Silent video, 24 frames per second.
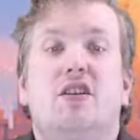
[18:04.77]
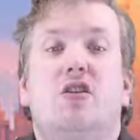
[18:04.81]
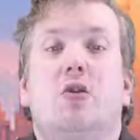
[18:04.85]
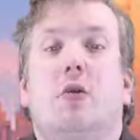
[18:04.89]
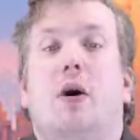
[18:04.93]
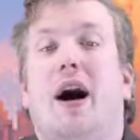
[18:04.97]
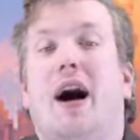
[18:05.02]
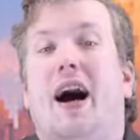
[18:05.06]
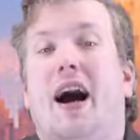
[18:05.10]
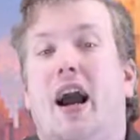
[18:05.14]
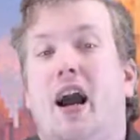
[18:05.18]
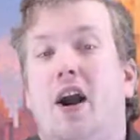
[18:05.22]
to
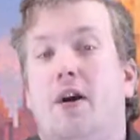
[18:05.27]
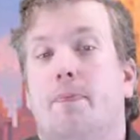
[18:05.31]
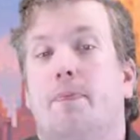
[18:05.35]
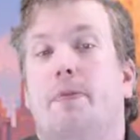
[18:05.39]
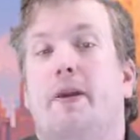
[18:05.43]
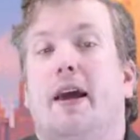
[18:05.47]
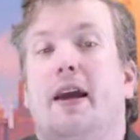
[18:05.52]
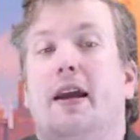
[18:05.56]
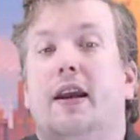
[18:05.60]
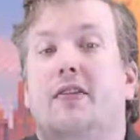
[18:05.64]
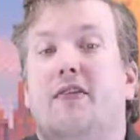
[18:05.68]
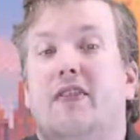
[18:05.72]
a higher
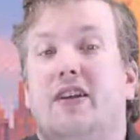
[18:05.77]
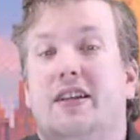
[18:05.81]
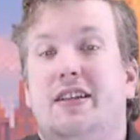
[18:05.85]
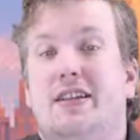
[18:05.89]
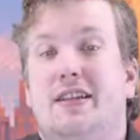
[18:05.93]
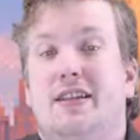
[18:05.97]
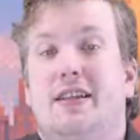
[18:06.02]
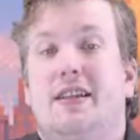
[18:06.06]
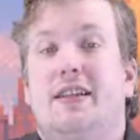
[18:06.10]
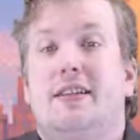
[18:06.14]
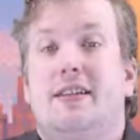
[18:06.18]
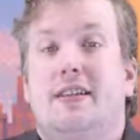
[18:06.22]
plane of
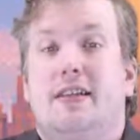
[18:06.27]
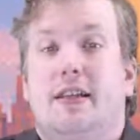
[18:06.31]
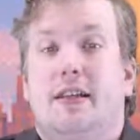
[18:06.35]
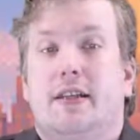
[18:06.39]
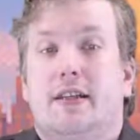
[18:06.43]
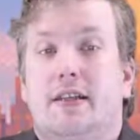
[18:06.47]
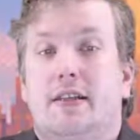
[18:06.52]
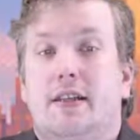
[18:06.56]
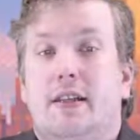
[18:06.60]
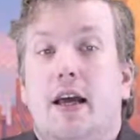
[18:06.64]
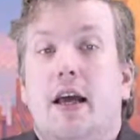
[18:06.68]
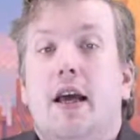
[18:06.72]

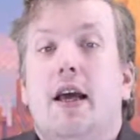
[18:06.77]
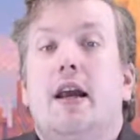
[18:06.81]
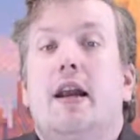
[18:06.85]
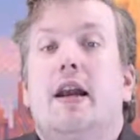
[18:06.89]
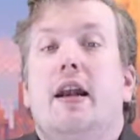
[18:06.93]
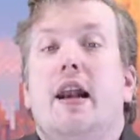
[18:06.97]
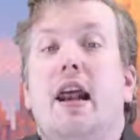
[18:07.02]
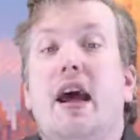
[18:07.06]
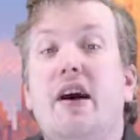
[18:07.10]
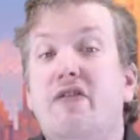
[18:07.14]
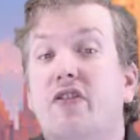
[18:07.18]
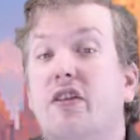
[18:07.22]
existence,
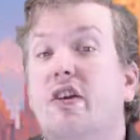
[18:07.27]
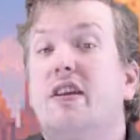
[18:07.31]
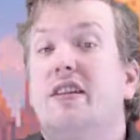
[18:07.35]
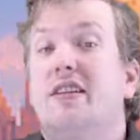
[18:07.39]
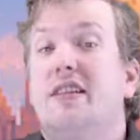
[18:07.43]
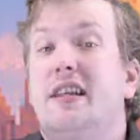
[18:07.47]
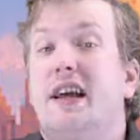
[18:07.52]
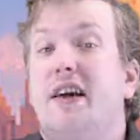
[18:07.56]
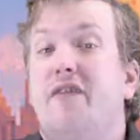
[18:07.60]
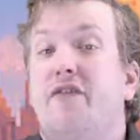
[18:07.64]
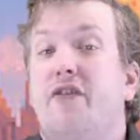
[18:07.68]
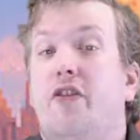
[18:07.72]
never to
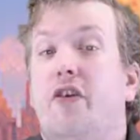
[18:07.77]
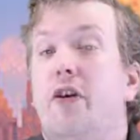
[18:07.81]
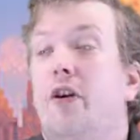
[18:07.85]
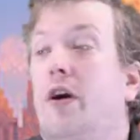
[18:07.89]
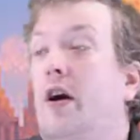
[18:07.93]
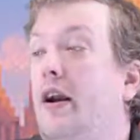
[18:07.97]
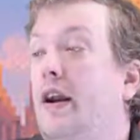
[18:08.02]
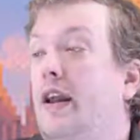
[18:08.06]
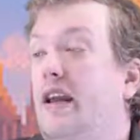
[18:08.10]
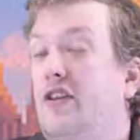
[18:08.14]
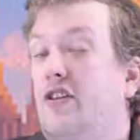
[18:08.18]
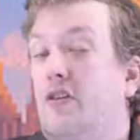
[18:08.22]
set foot
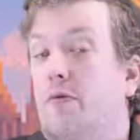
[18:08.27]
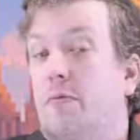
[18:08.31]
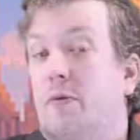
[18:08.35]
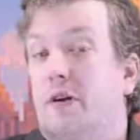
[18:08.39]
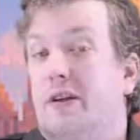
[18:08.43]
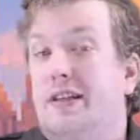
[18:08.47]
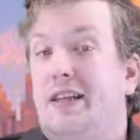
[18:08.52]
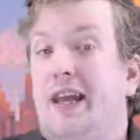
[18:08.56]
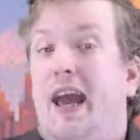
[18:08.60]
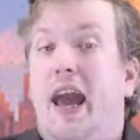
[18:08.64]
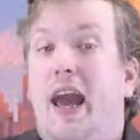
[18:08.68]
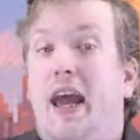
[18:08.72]
on either
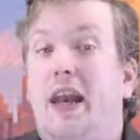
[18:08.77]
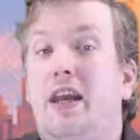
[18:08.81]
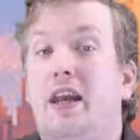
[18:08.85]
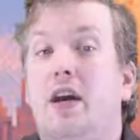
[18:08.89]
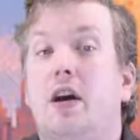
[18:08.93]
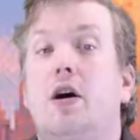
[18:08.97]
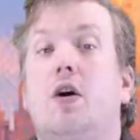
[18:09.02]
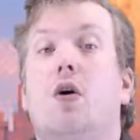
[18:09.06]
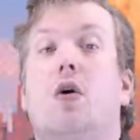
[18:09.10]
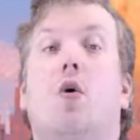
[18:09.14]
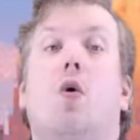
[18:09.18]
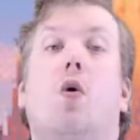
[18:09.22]

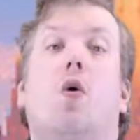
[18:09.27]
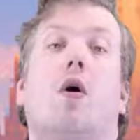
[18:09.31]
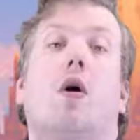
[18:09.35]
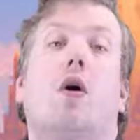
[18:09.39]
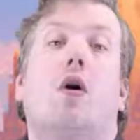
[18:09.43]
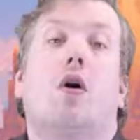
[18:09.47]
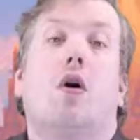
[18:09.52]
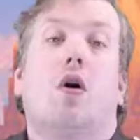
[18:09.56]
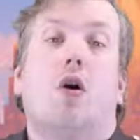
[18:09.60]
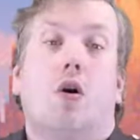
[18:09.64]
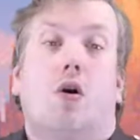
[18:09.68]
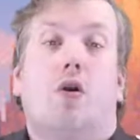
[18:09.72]
Britannia or
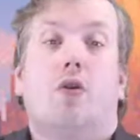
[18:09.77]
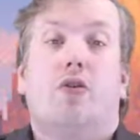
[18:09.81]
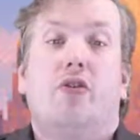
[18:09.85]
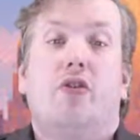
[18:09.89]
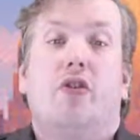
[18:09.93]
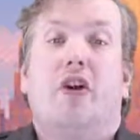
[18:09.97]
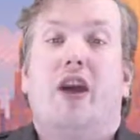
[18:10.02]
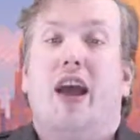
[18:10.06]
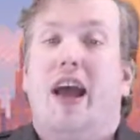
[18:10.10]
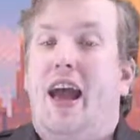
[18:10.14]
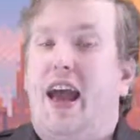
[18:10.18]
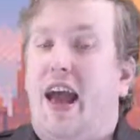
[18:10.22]
Earth
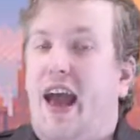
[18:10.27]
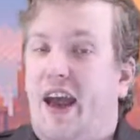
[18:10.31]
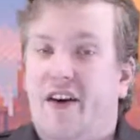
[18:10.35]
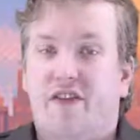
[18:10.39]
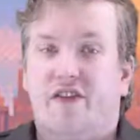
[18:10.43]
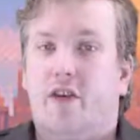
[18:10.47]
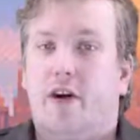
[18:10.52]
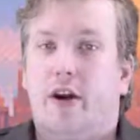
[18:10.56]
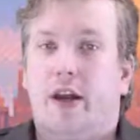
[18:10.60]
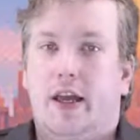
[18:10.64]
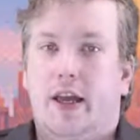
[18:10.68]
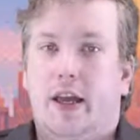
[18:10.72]

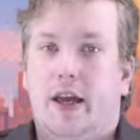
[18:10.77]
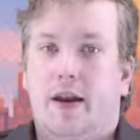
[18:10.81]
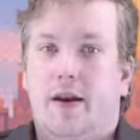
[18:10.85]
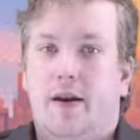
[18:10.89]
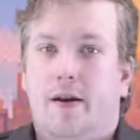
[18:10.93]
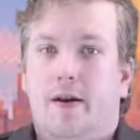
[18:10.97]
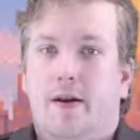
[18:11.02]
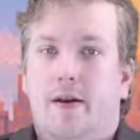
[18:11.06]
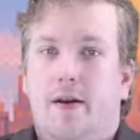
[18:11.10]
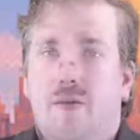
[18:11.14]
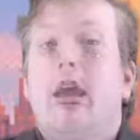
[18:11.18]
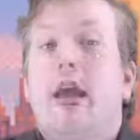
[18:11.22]
ever again.
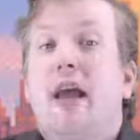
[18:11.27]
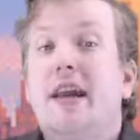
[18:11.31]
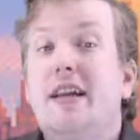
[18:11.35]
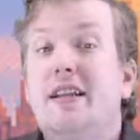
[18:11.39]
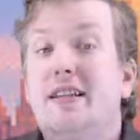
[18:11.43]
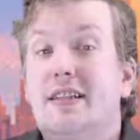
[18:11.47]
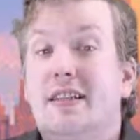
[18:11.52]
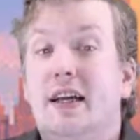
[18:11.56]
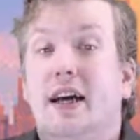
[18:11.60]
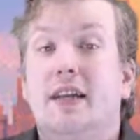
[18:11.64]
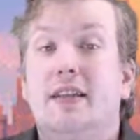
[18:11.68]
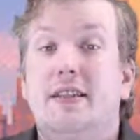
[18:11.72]
He
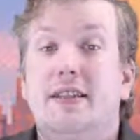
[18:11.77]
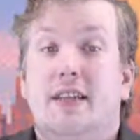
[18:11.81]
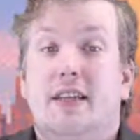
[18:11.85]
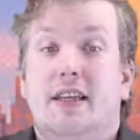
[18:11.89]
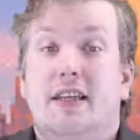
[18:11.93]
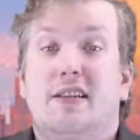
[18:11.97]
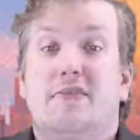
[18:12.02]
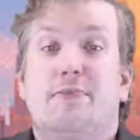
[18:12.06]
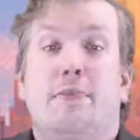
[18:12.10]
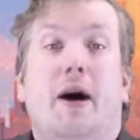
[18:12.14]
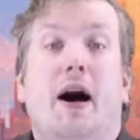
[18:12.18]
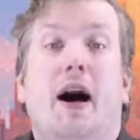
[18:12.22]
does
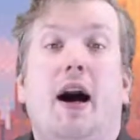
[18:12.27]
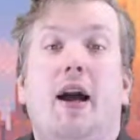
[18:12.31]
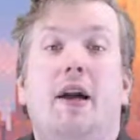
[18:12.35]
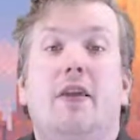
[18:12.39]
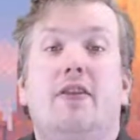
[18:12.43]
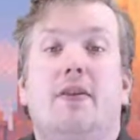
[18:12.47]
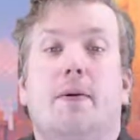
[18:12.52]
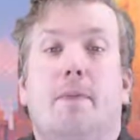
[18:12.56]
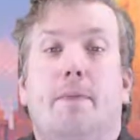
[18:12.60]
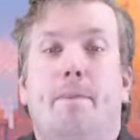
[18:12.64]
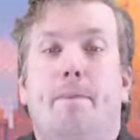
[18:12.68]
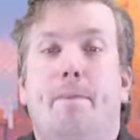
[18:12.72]
this behind
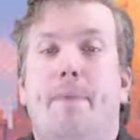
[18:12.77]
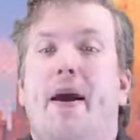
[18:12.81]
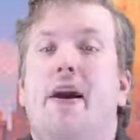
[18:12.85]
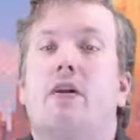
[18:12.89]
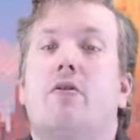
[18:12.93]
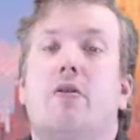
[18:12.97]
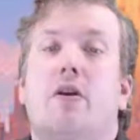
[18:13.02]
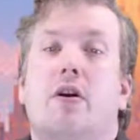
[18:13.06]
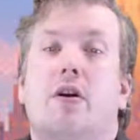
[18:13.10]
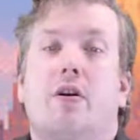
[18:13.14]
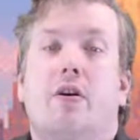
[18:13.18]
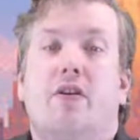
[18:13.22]
the
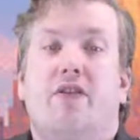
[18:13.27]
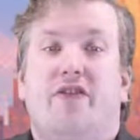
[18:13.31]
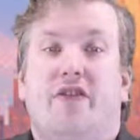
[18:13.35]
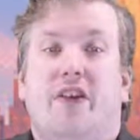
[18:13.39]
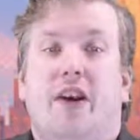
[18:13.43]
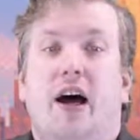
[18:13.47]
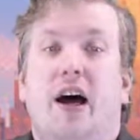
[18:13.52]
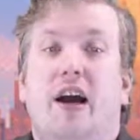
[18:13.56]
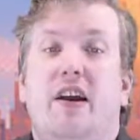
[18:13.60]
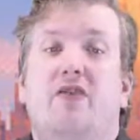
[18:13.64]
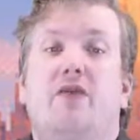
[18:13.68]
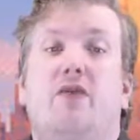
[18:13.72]
barrier of
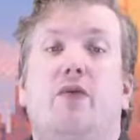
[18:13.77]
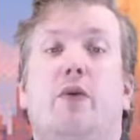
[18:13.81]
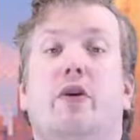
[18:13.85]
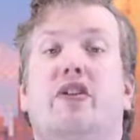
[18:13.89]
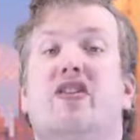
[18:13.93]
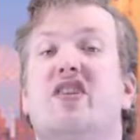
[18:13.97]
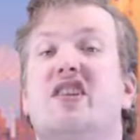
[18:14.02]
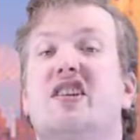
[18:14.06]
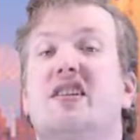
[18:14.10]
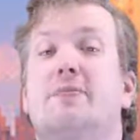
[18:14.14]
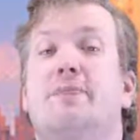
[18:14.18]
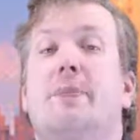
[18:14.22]
life with
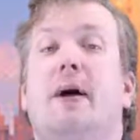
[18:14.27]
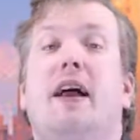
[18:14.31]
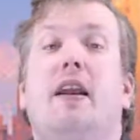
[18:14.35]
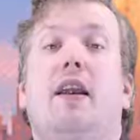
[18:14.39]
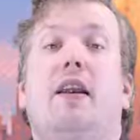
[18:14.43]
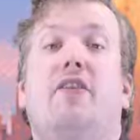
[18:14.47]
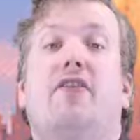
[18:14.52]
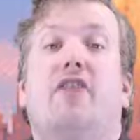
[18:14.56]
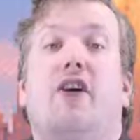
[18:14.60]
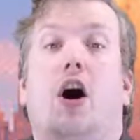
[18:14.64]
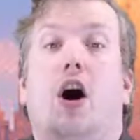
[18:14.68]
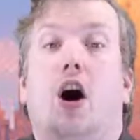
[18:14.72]
the spell
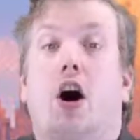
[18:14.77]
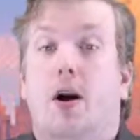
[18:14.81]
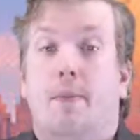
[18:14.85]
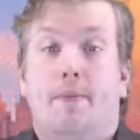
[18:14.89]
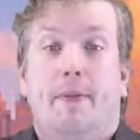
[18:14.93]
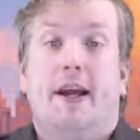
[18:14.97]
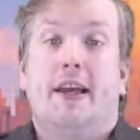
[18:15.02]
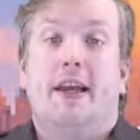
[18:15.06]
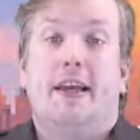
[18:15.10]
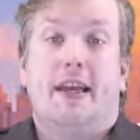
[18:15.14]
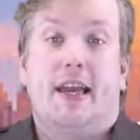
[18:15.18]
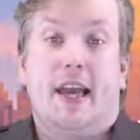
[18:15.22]
of
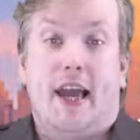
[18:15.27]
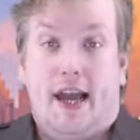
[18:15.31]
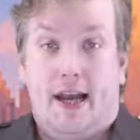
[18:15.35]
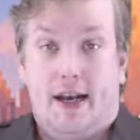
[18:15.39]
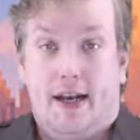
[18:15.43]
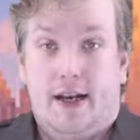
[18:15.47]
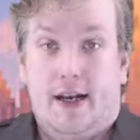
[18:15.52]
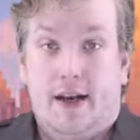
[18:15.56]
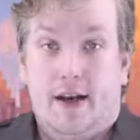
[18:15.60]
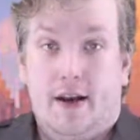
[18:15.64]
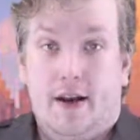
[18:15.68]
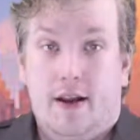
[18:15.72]

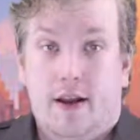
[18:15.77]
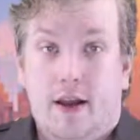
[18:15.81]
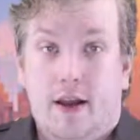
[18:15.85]
Armageddon.